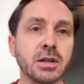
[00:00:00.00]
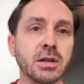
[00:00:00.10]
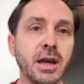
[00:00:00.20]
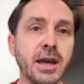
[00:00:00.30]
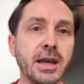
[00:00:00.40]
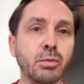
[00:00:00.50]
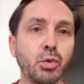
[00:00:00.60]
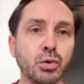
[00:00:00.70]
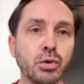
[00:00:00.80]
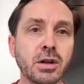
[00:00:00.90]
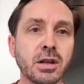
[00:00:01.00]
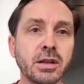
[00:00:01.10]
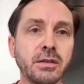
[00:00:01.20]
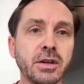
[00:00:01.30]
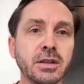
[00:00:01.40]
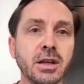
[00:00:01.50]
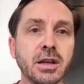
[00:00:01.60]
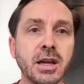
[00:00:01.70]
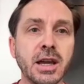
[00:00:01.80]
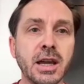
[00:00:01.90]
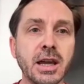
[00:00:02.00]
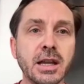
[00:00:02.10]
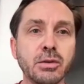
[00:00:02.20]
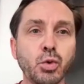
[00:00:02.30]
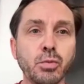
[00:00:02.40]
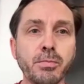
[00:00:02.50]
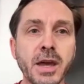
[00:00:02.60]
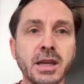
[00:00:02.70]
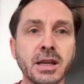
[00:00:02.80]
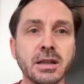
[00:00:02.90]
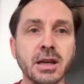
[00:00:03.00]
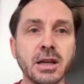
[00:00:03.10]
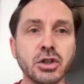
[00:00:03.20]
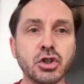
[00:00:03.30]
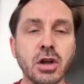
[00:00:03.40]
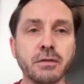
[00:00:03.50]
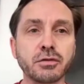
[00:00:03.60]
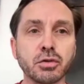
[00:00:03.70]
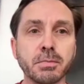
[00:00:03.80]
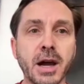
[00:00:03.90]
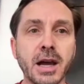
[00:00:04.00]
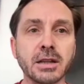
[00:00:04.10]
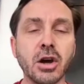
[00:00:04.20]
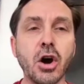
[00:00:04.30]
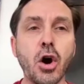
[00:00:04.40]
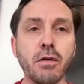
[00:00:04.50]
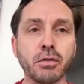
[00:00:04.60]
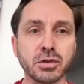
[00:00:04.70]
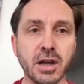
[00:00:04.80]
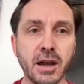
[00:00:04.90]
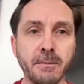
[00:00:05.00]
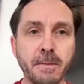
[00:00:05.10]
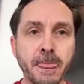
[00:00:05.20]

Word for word: and we'll cleave it and we'll make it a softer bite over time.